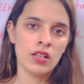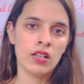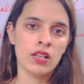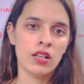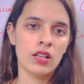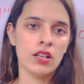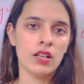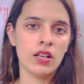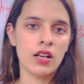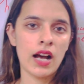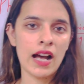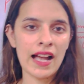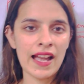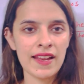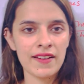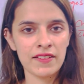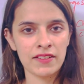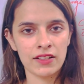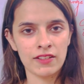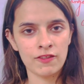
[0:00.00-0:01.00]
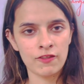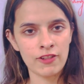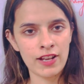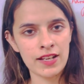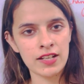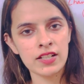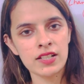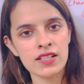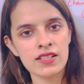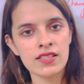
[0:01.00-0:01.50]
iron, when
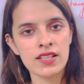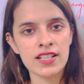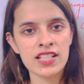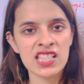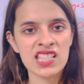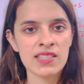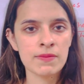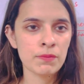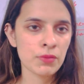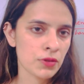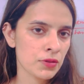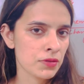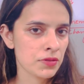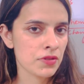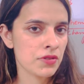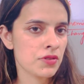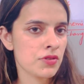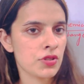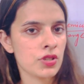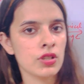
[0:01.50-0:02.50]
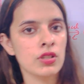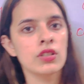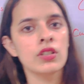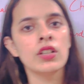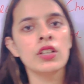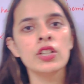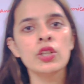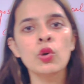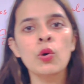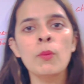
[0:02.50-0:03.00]
it is exposed
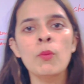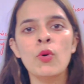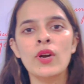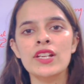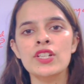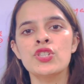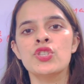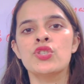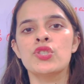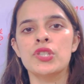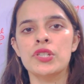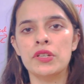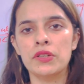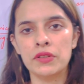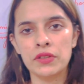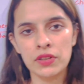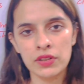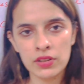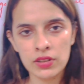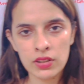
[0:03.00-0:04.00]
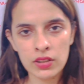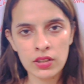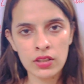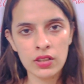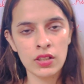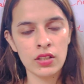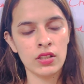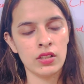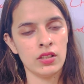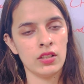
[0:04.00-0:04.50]
to moisture
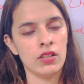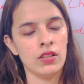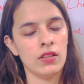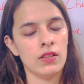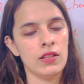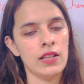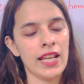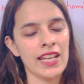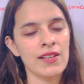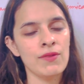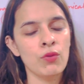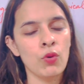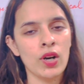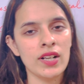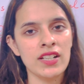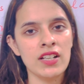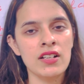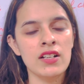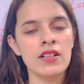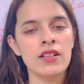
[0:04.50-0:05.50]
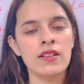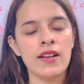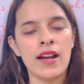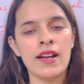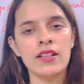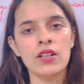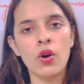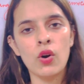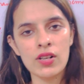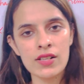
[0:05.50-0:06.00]
like water
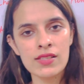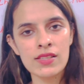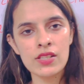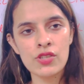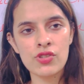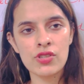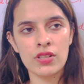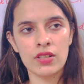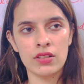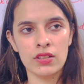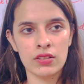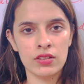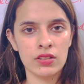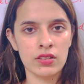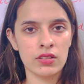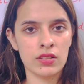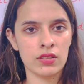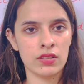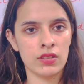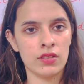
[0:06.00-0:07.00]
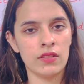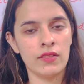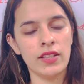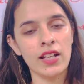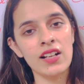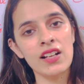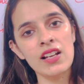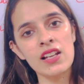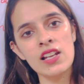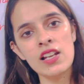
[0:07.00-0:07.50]
and oxygen, the
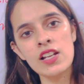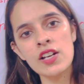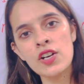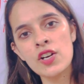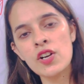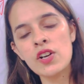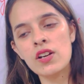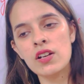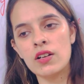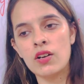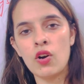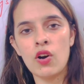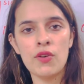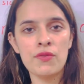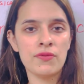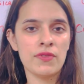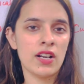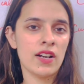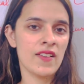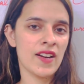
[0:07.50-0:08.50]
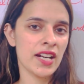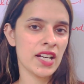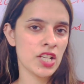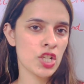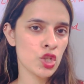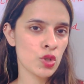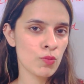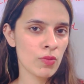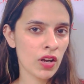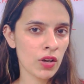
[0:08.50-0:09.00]
color of a
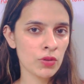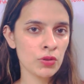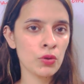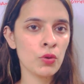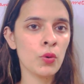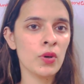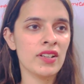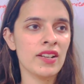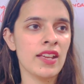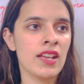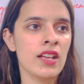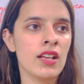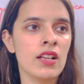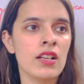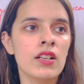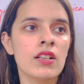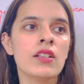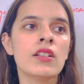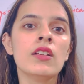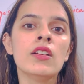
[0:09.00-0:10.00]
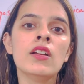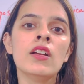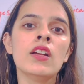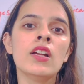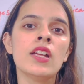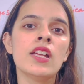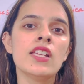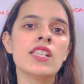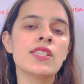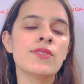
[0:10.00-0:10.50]
reddish brown coating
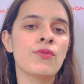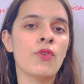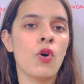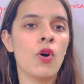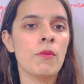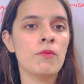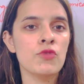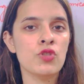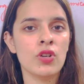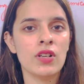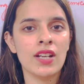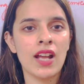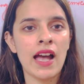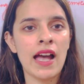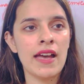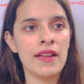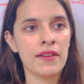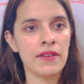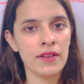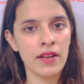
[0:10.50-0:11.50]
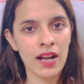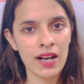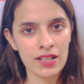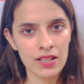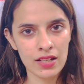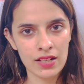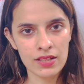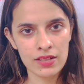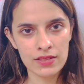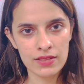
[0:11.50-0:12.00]
is formed on iron
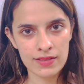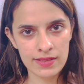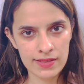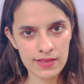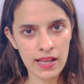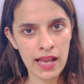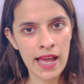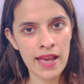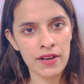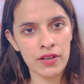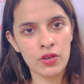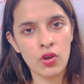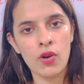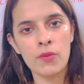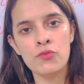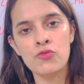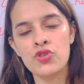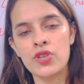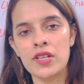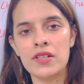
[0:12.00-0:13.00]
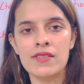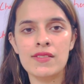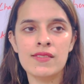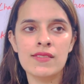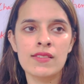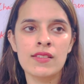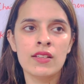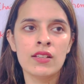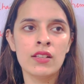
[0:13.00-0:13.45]
articles, iron objects.